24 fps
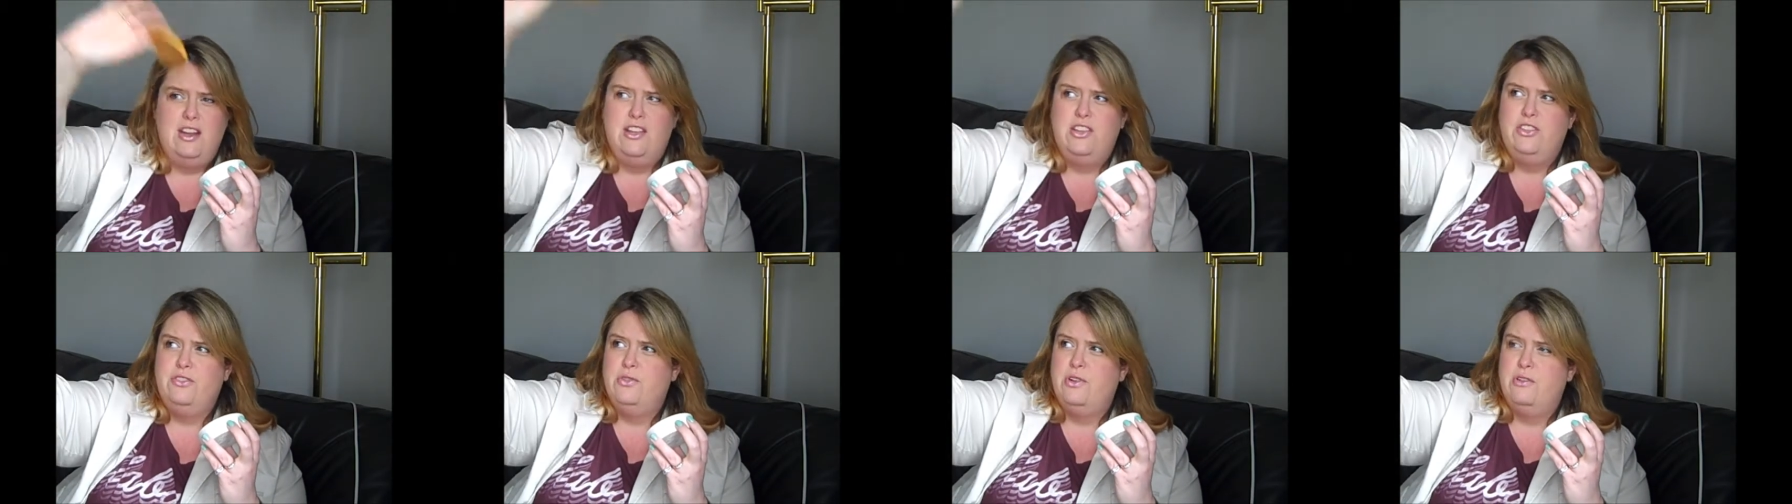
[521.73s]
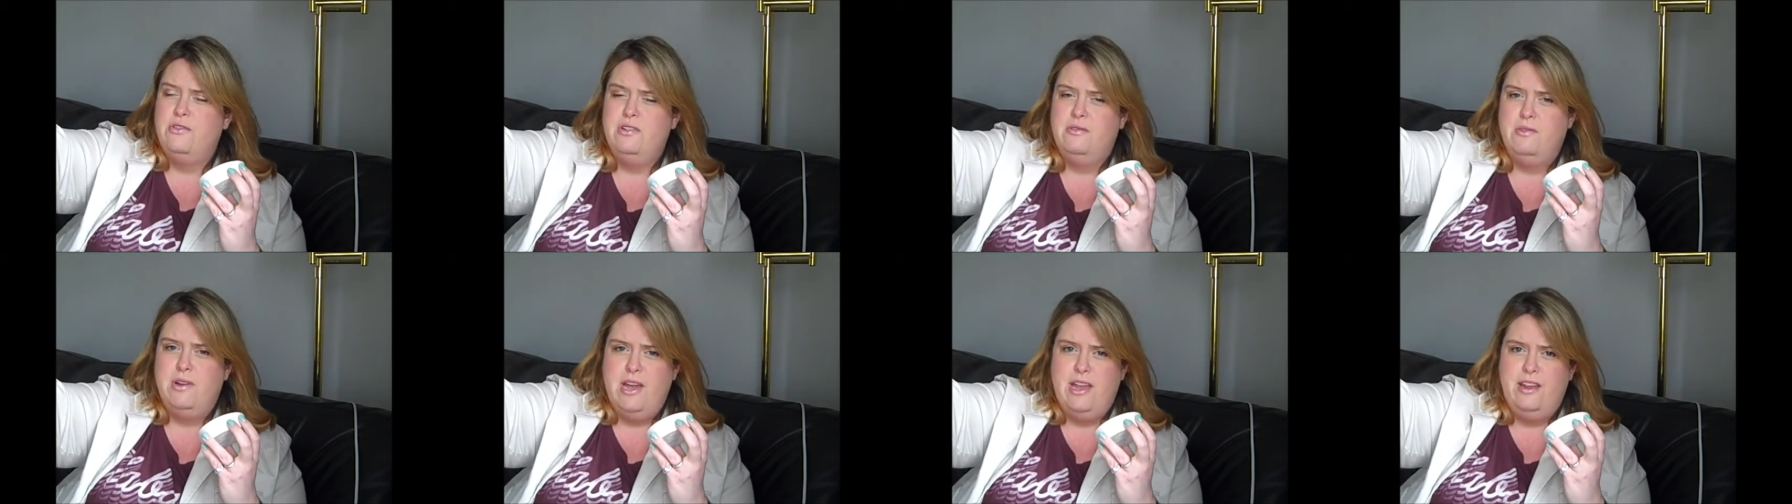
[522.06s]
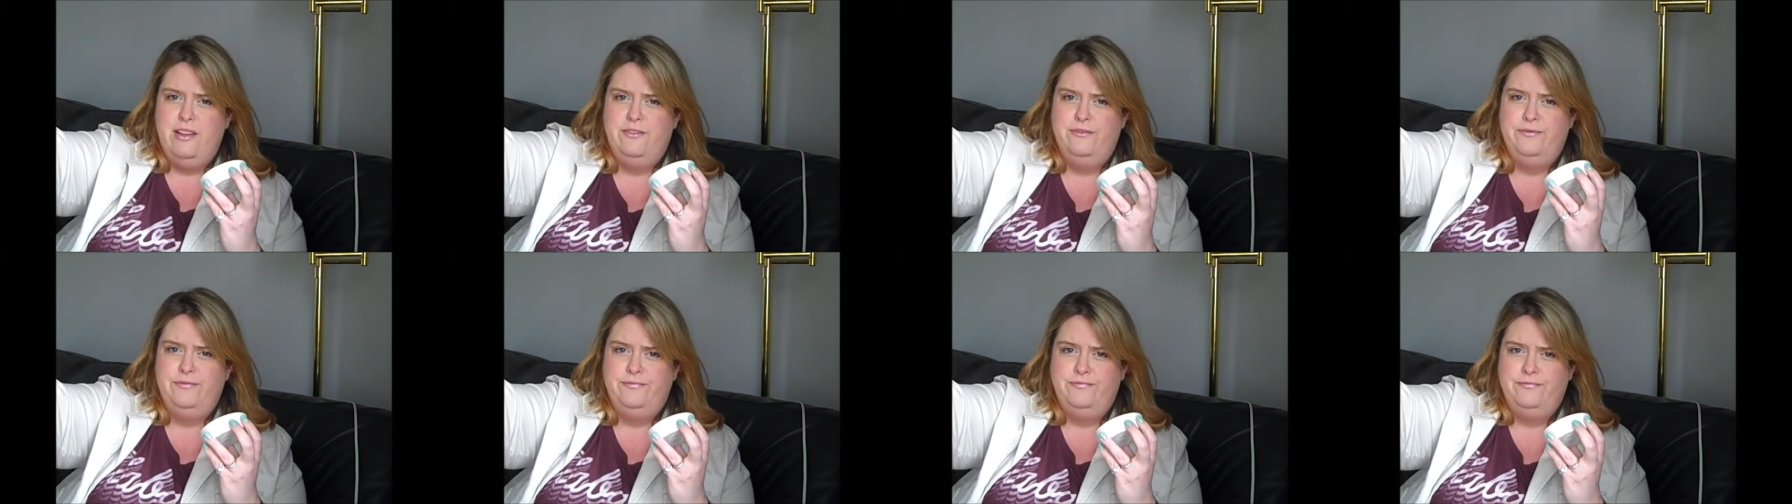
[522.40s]
throw it away.
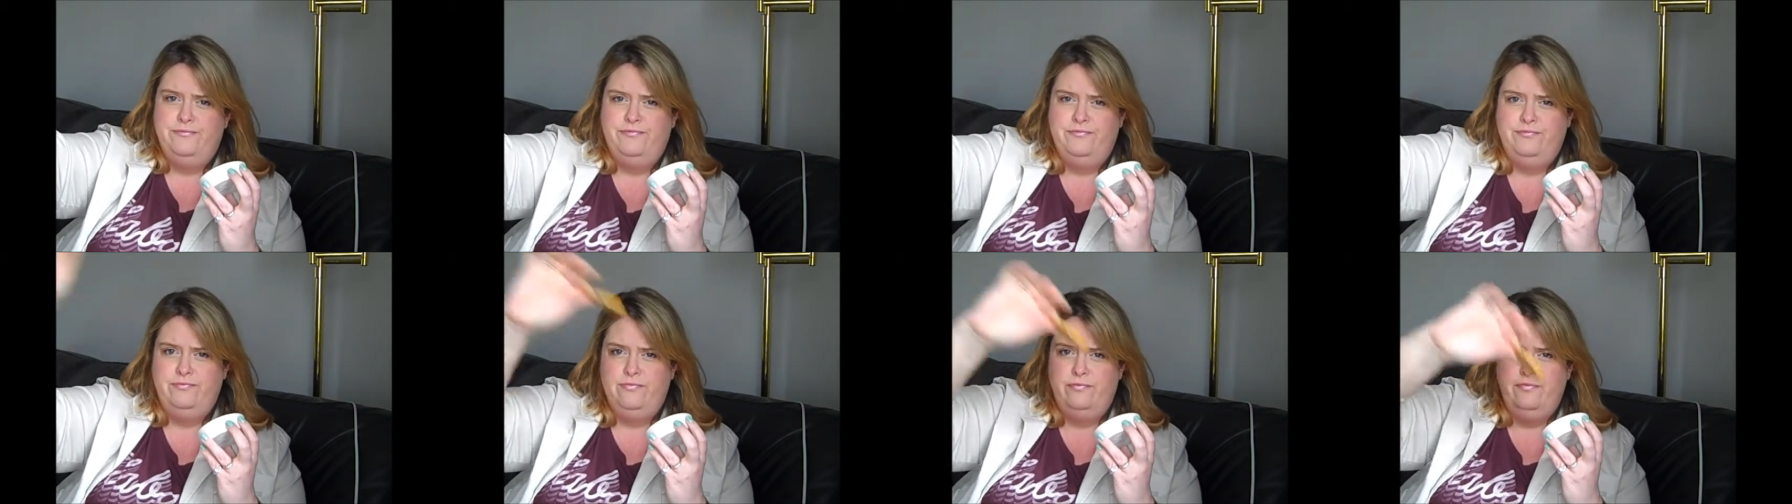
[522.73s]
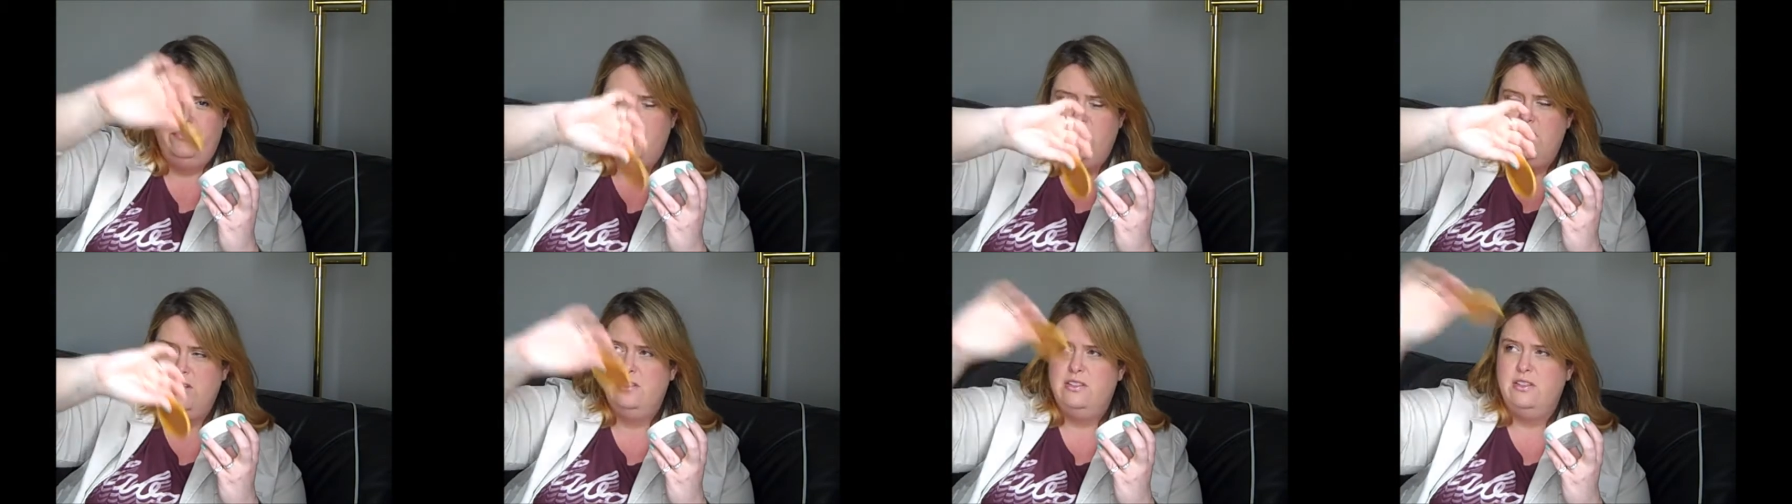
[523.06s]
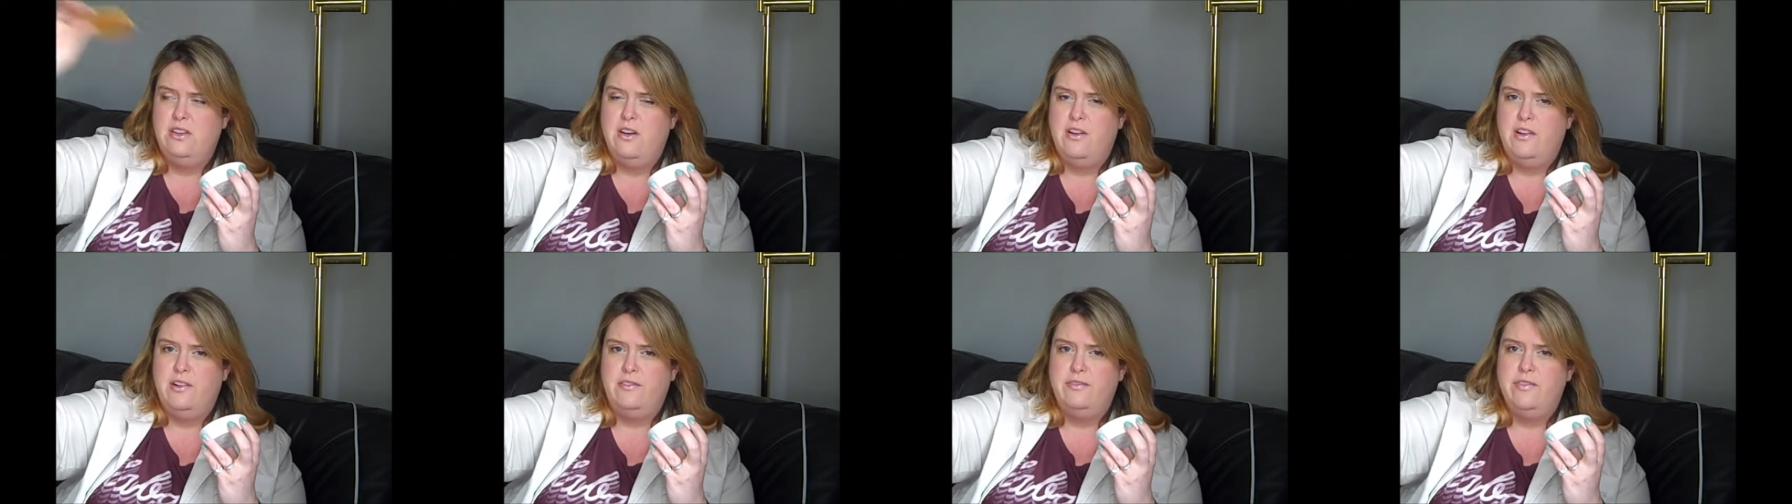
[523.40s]
It's
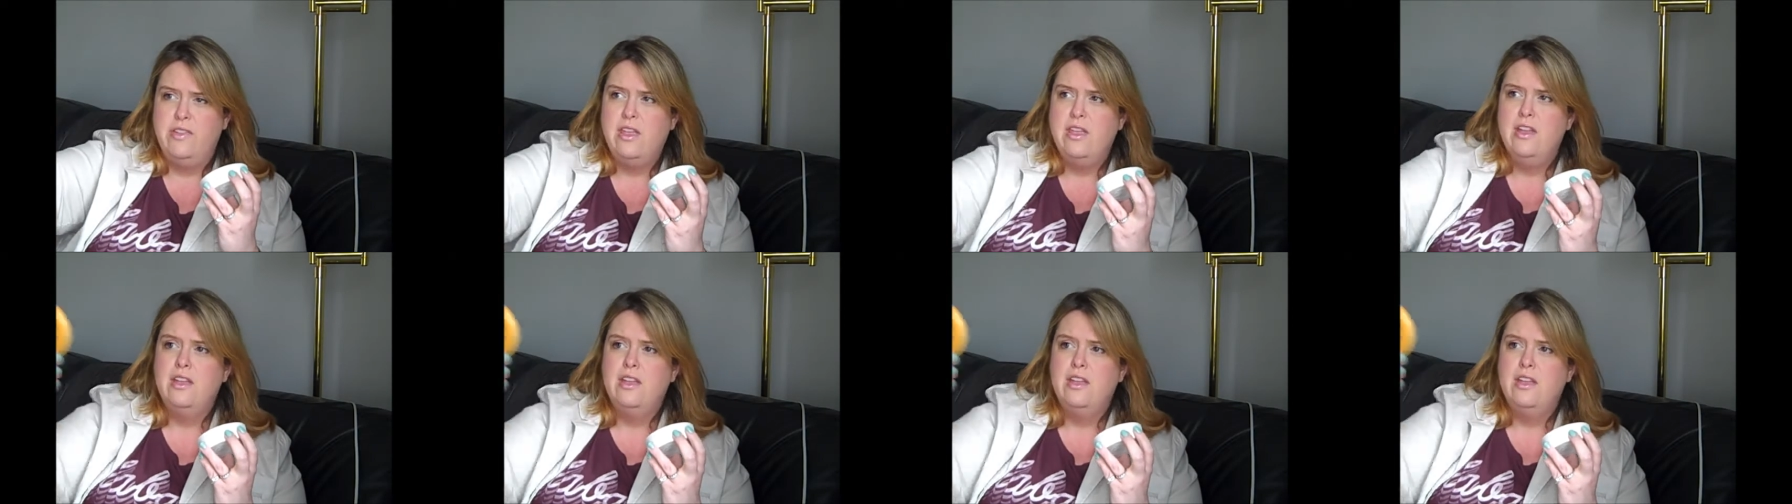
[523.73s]
gone.